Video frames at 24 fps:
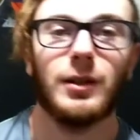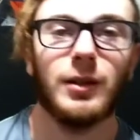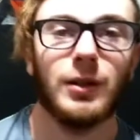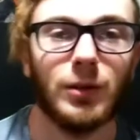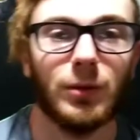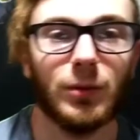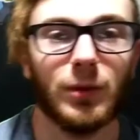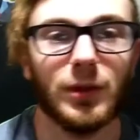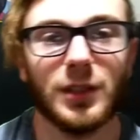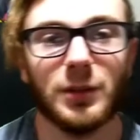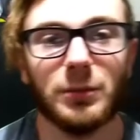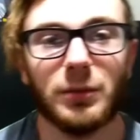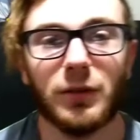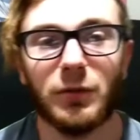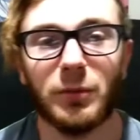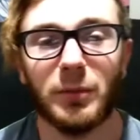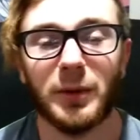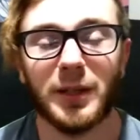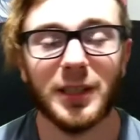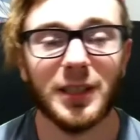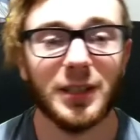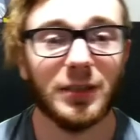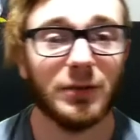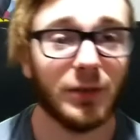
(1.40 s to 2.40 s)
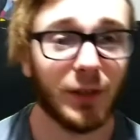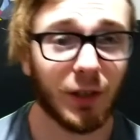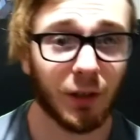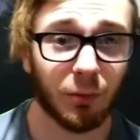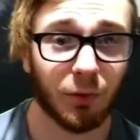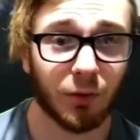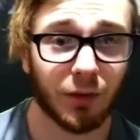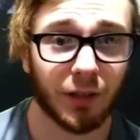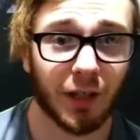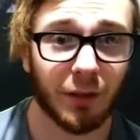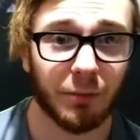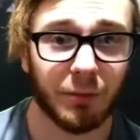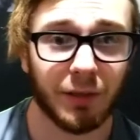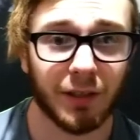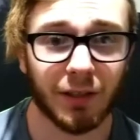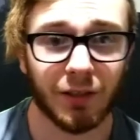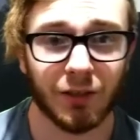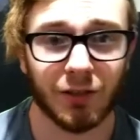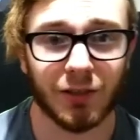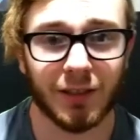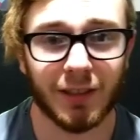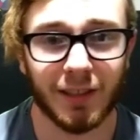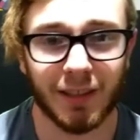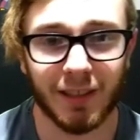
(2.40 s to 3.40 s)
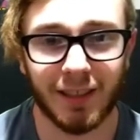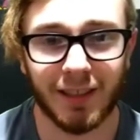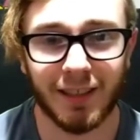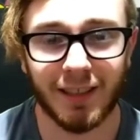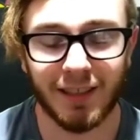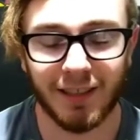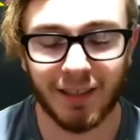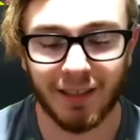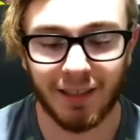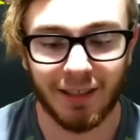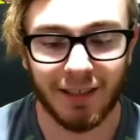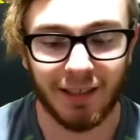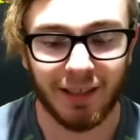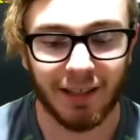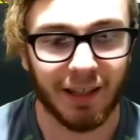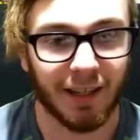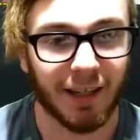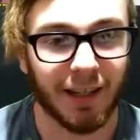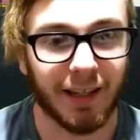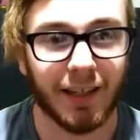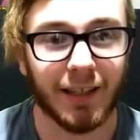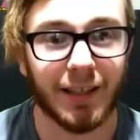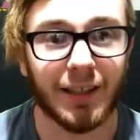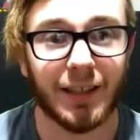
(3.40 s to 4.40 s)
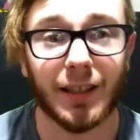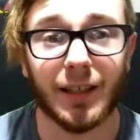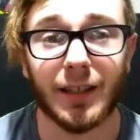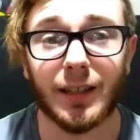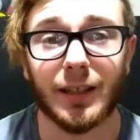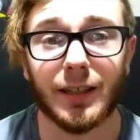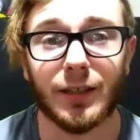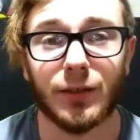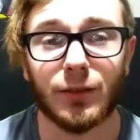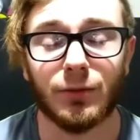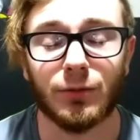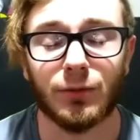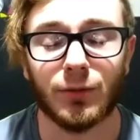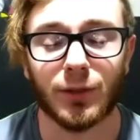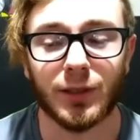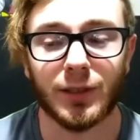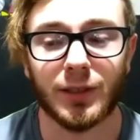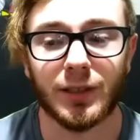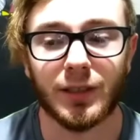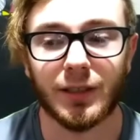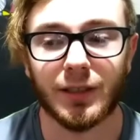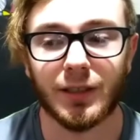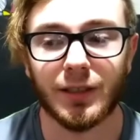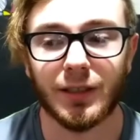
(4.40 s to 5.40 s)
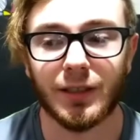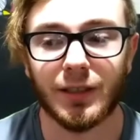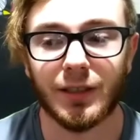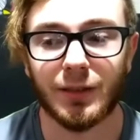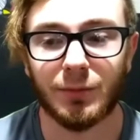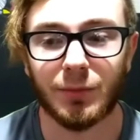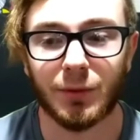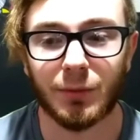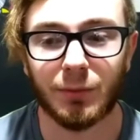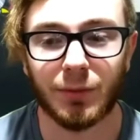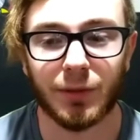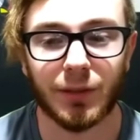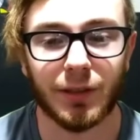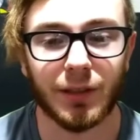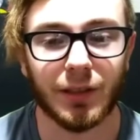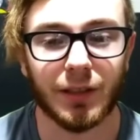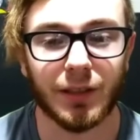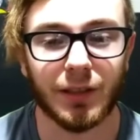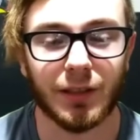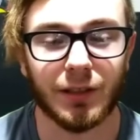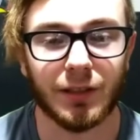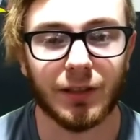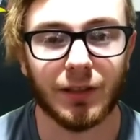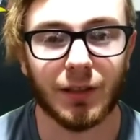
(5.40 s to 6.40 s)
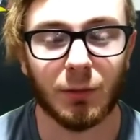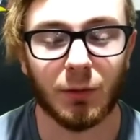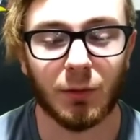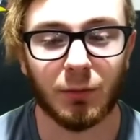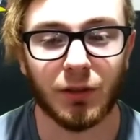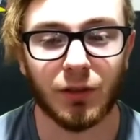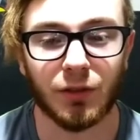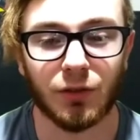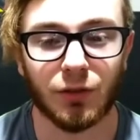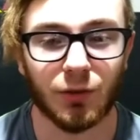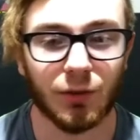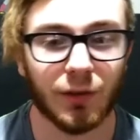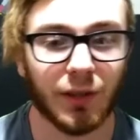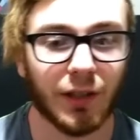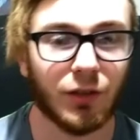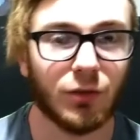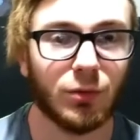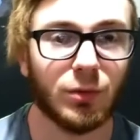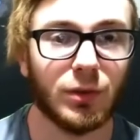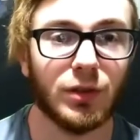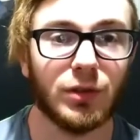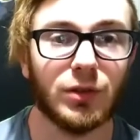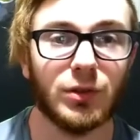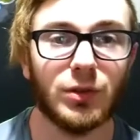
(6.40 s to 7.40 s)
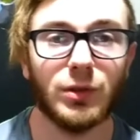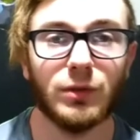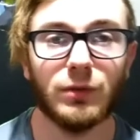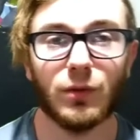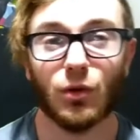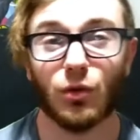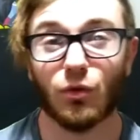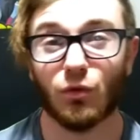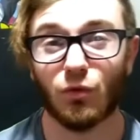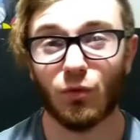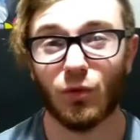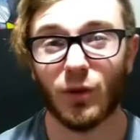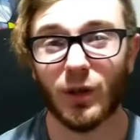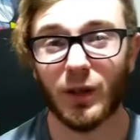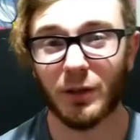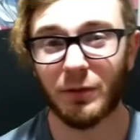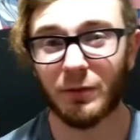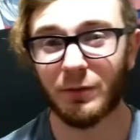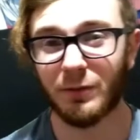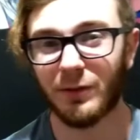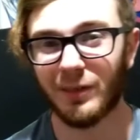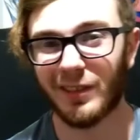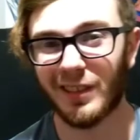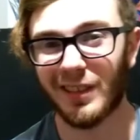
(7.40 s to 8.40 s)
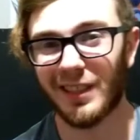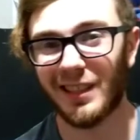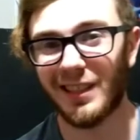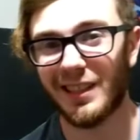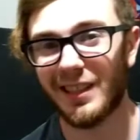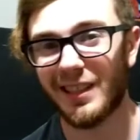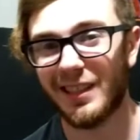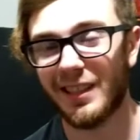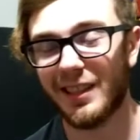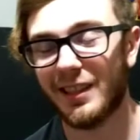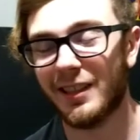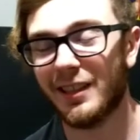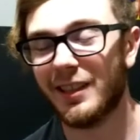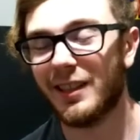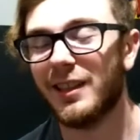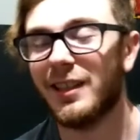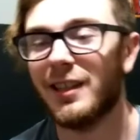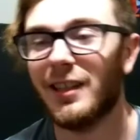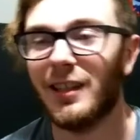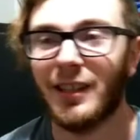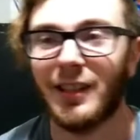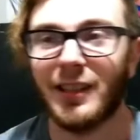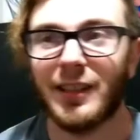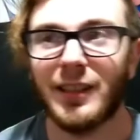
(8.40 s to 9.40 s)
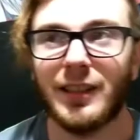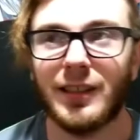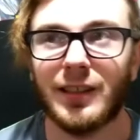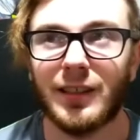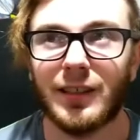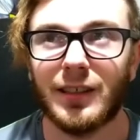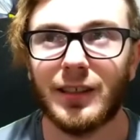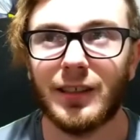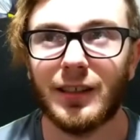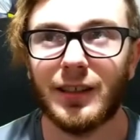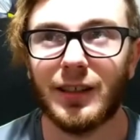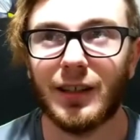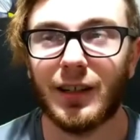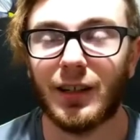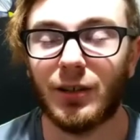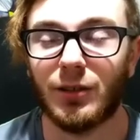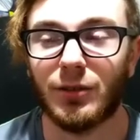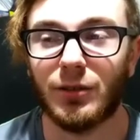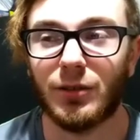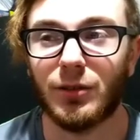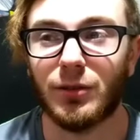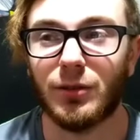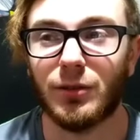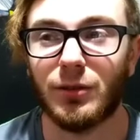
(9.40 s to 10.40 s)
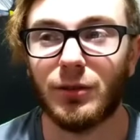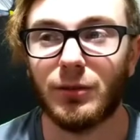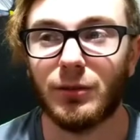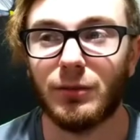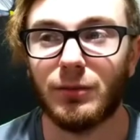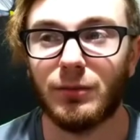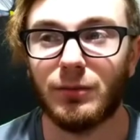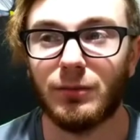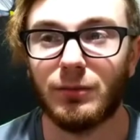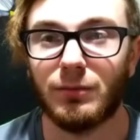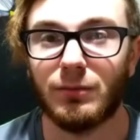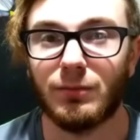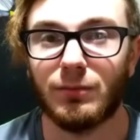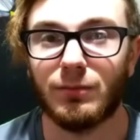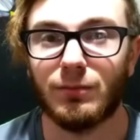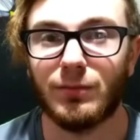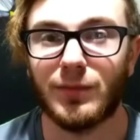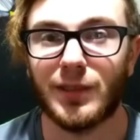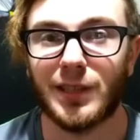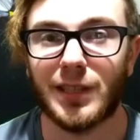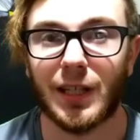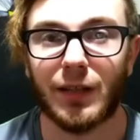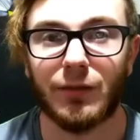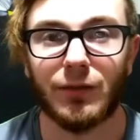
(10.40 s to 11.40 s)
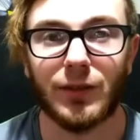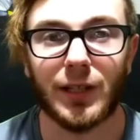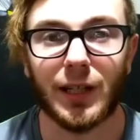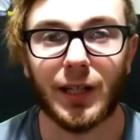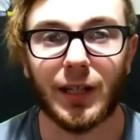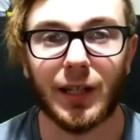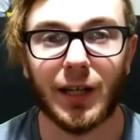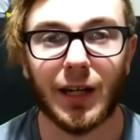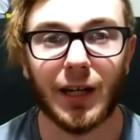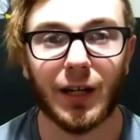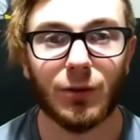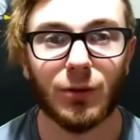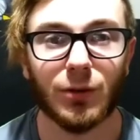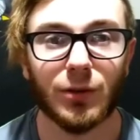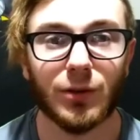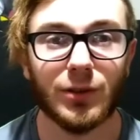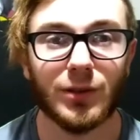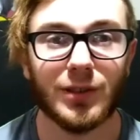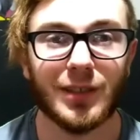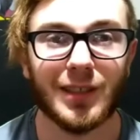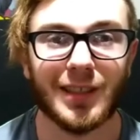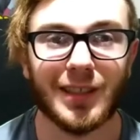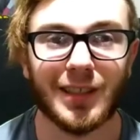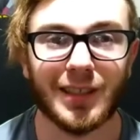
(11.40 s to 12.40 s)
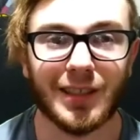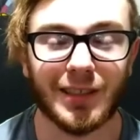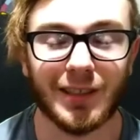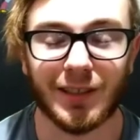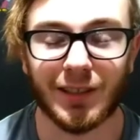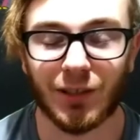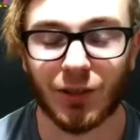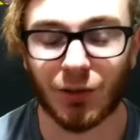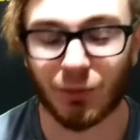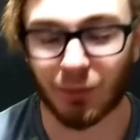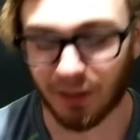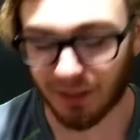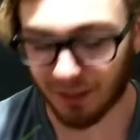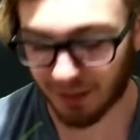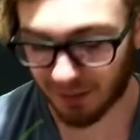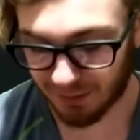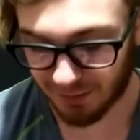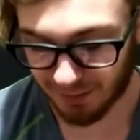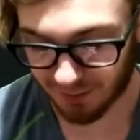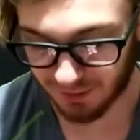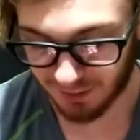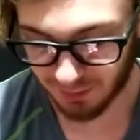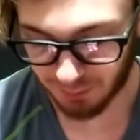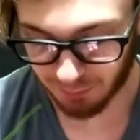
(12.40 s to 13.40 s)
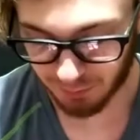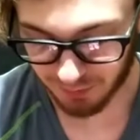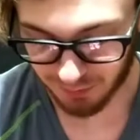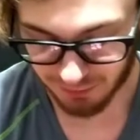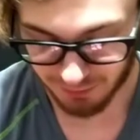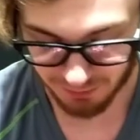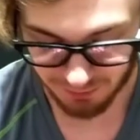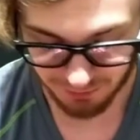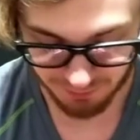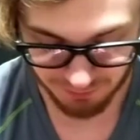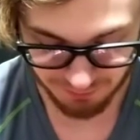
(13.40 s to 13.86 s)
What's up everybody, Fingerboard Gaming here today, and I've recently been playing WWE2K22 for roughly, 7-8 hours, and here's what I gotta say about it.